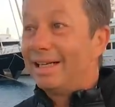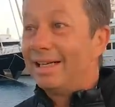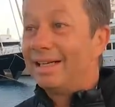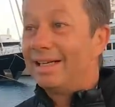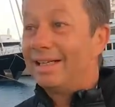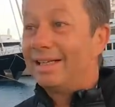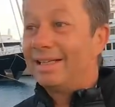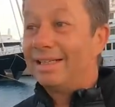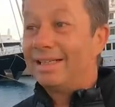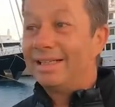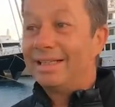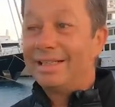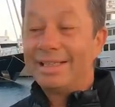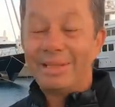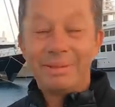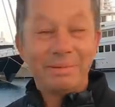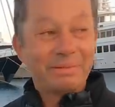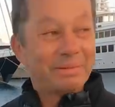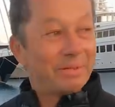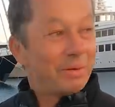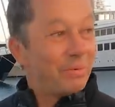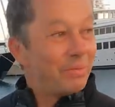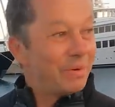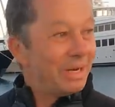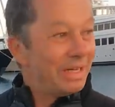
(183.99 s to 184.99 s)
Uh,
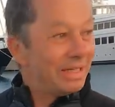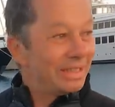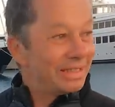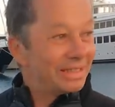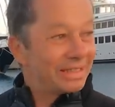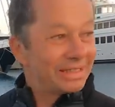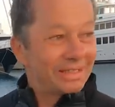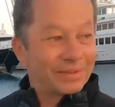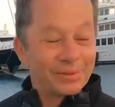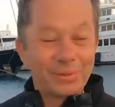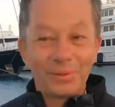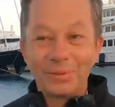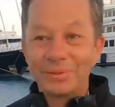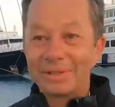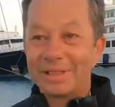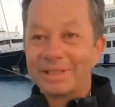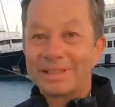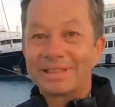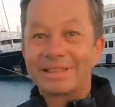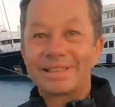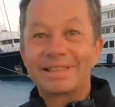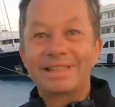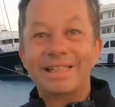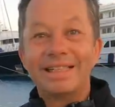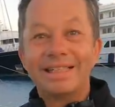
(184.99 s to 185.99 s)
the wind throws
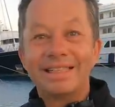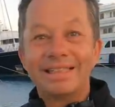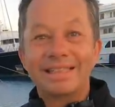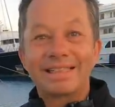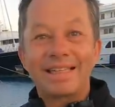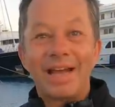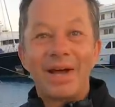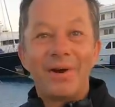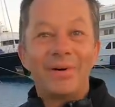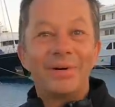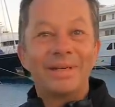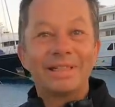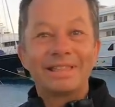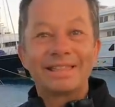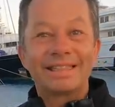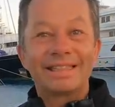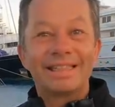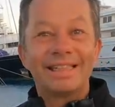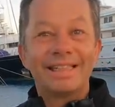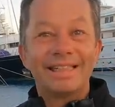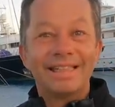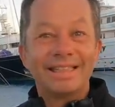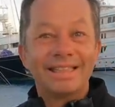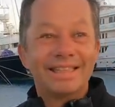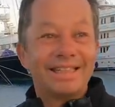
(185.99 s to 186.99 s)
us uh, towards
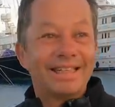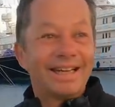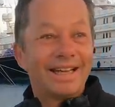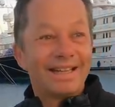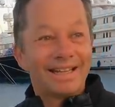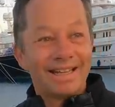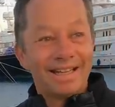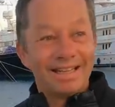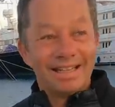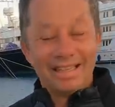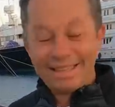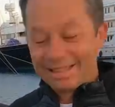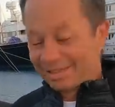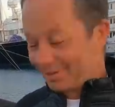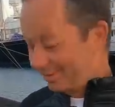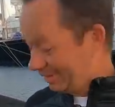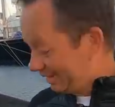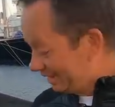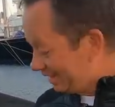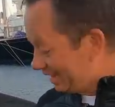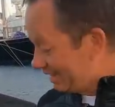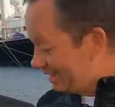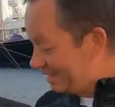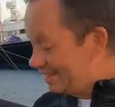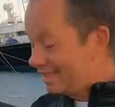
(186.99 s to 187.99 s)
the, the other, so
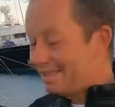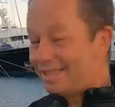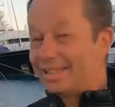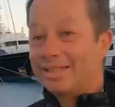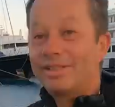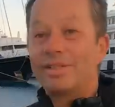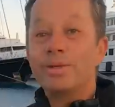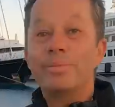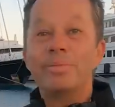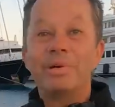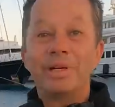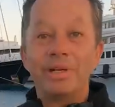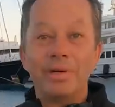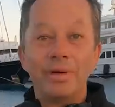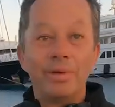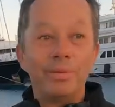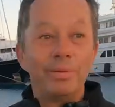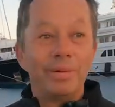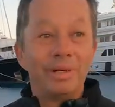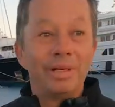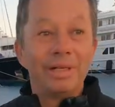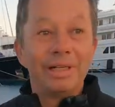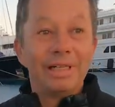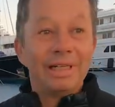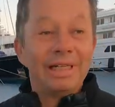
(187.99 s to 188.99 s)
it's easy to
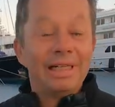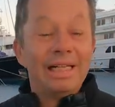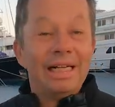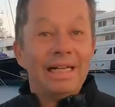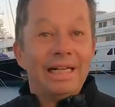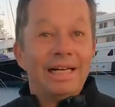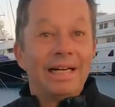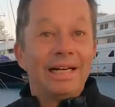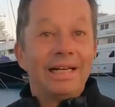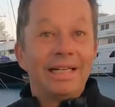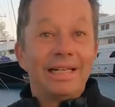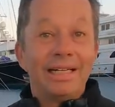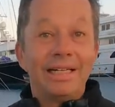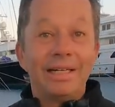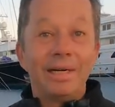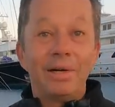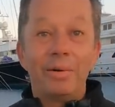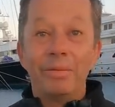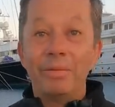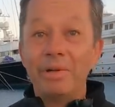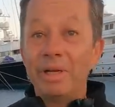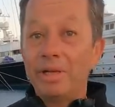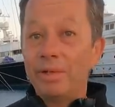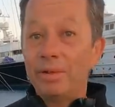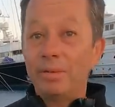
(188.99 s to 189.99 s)
manoeuvre.
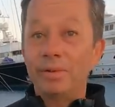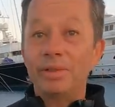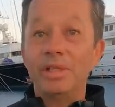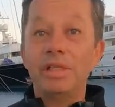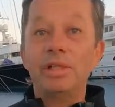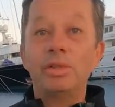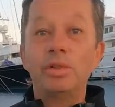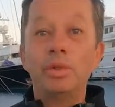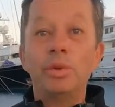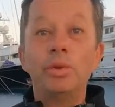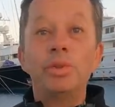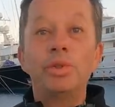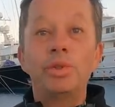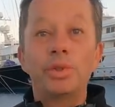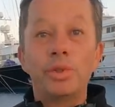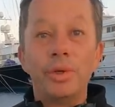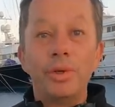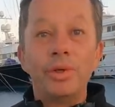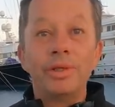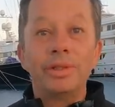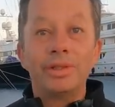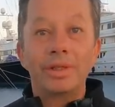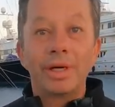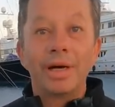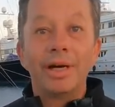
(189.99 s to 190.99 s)
Uh, we are using two
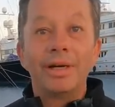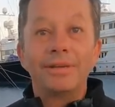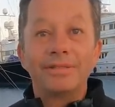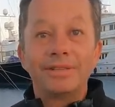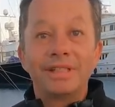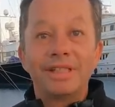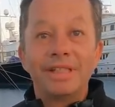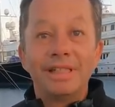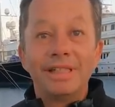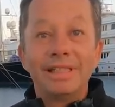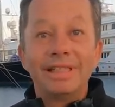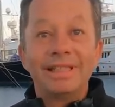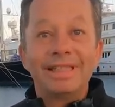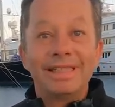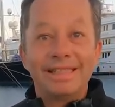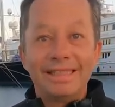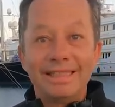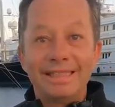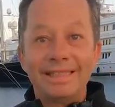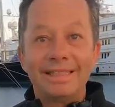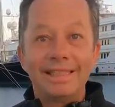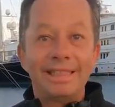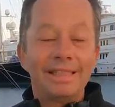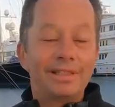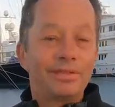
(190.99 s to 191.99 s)
stern drives here,
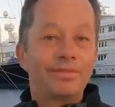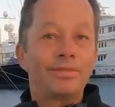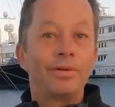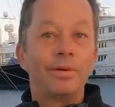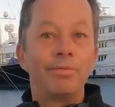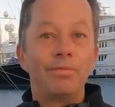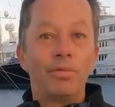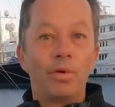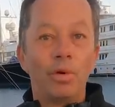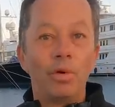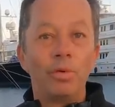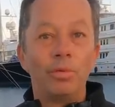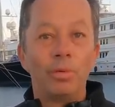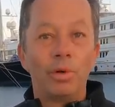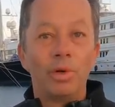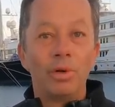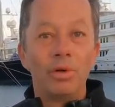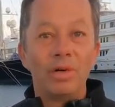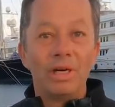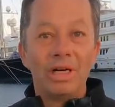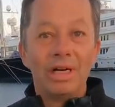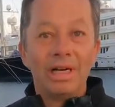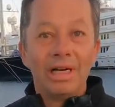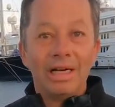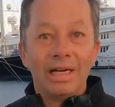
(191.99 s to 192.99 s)
D6 from
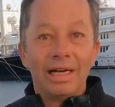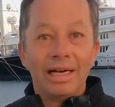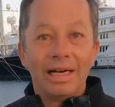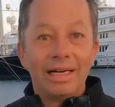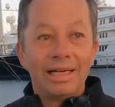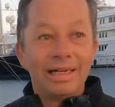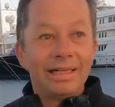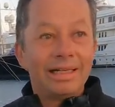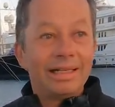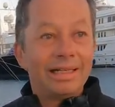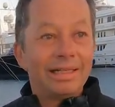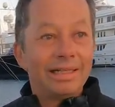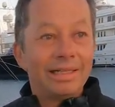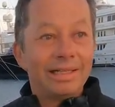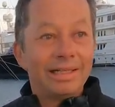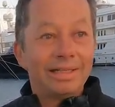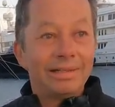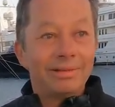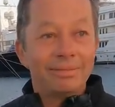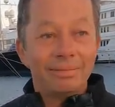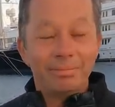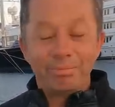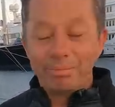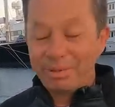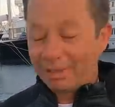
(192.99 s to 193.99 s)
Volvo,
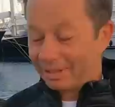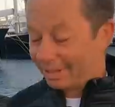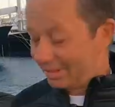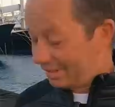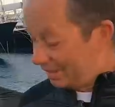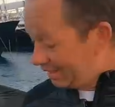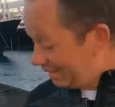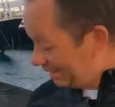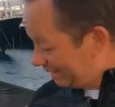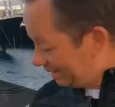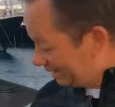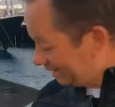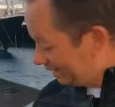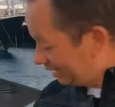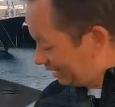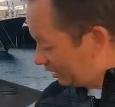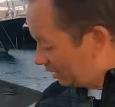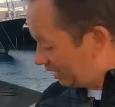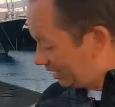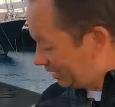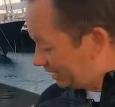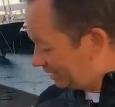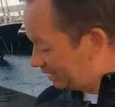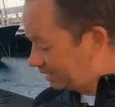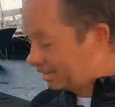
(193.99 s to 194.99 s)
uh, but the
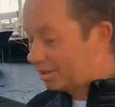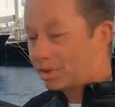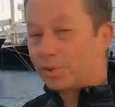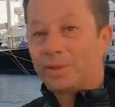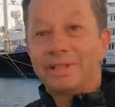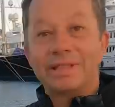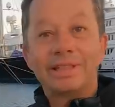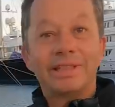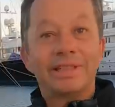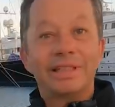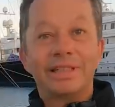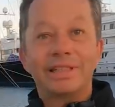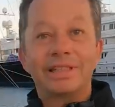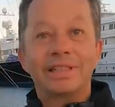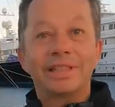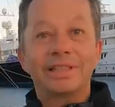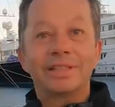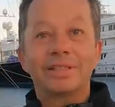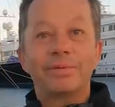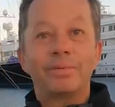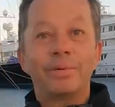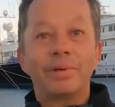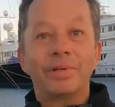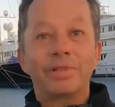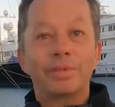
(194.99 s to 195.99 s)
just joystick
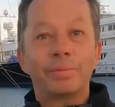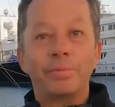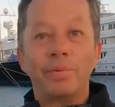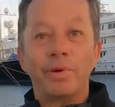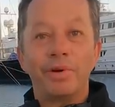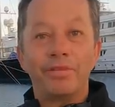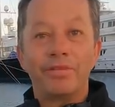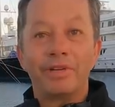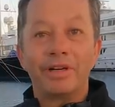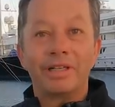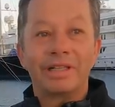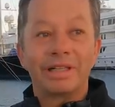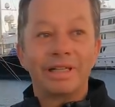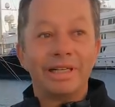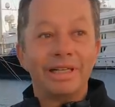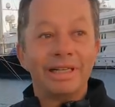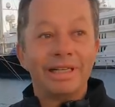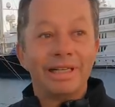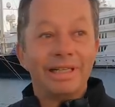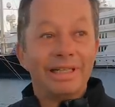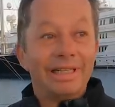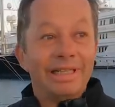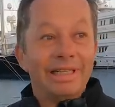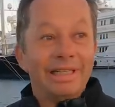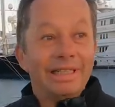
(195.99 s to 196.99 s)
just works perfectly.
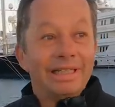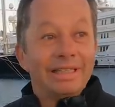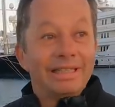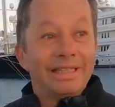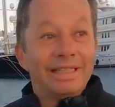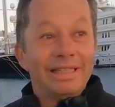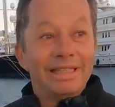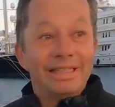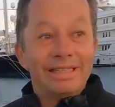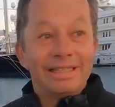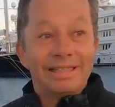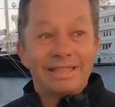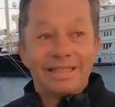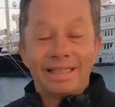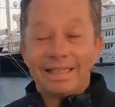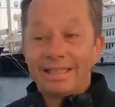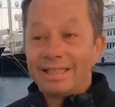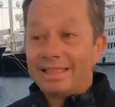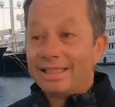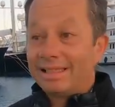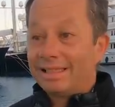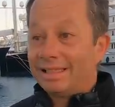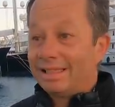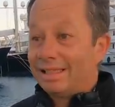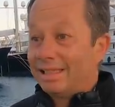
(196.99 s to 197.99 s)
Yeah. These
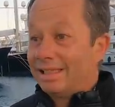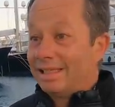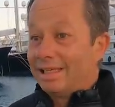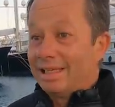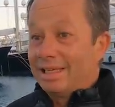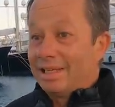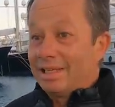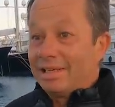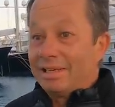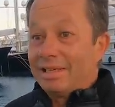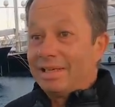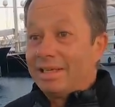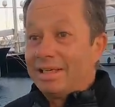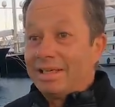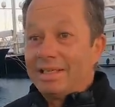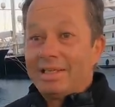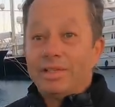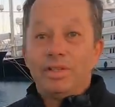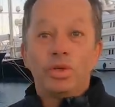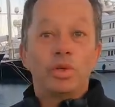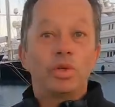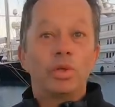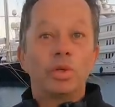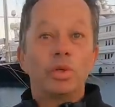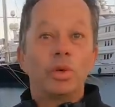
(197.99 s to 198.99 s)
uh, uh,
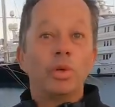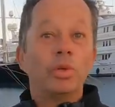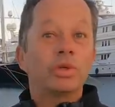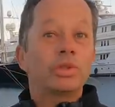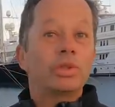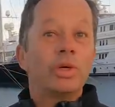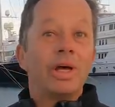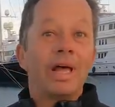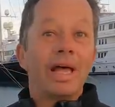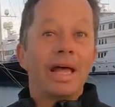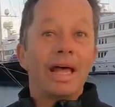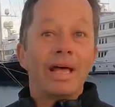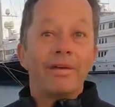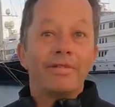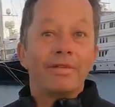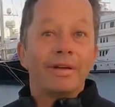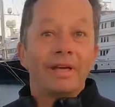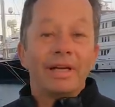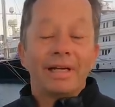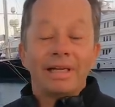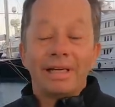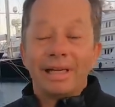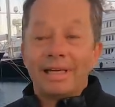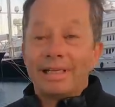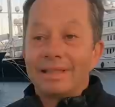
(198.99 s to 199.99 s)
you could also have
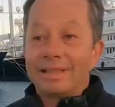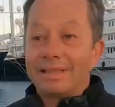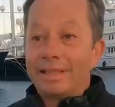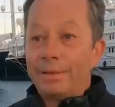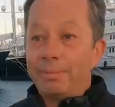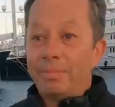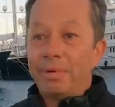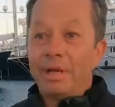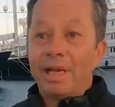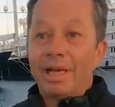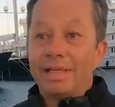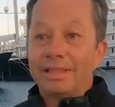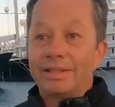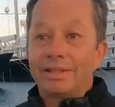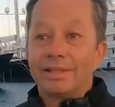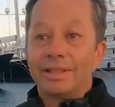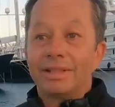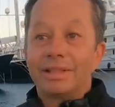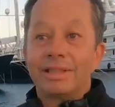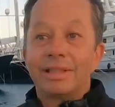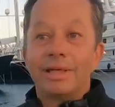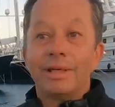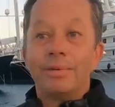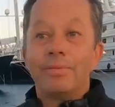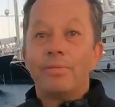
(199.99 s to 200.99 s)
a, a, DPS
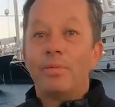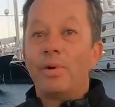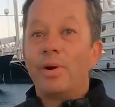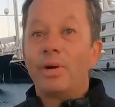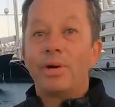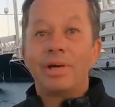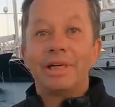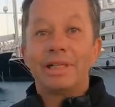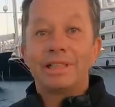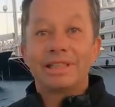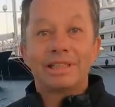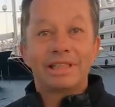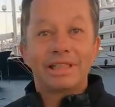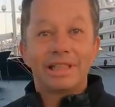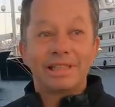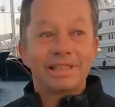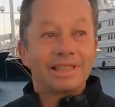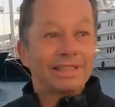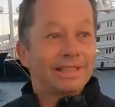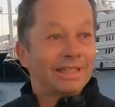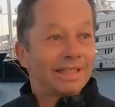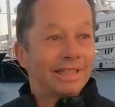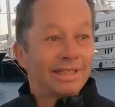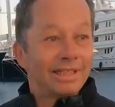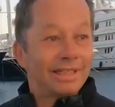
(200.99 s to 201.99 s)
system where it
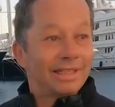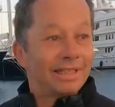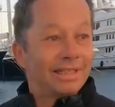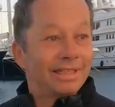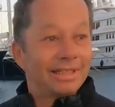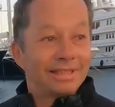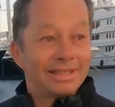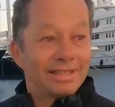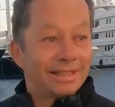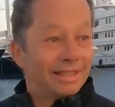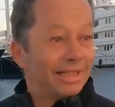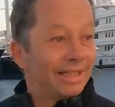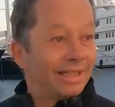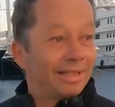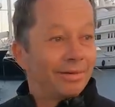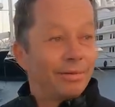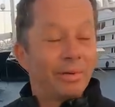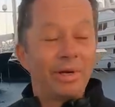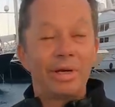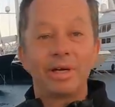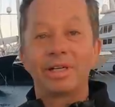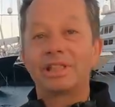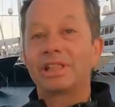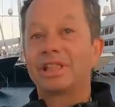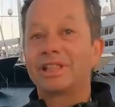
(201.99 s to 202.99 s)
just uh, uh,
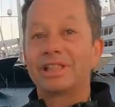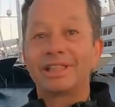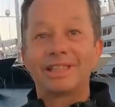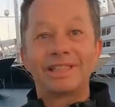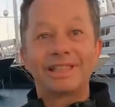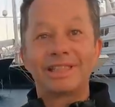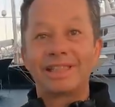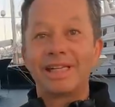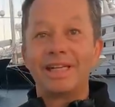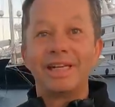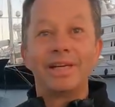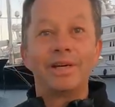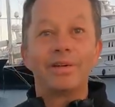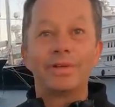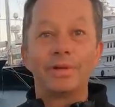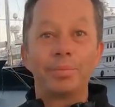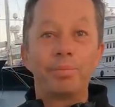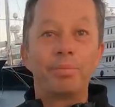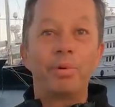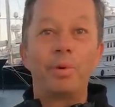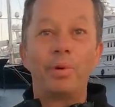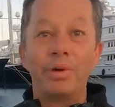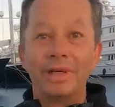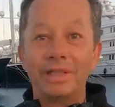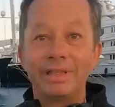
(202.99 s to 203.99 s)
where it just stay on the
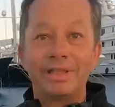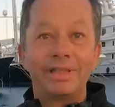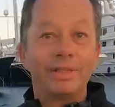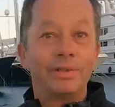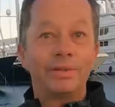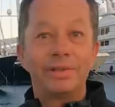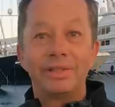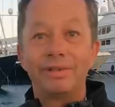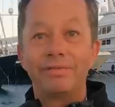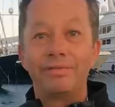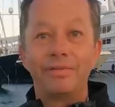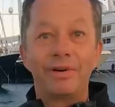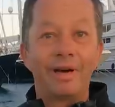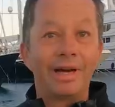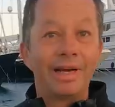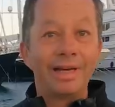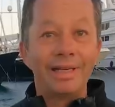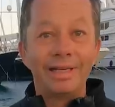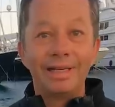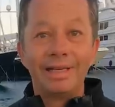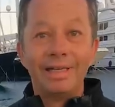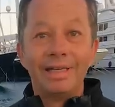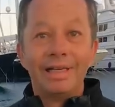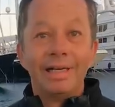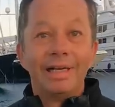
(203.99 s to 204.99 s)
point you
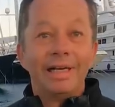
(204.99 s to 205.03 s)
define.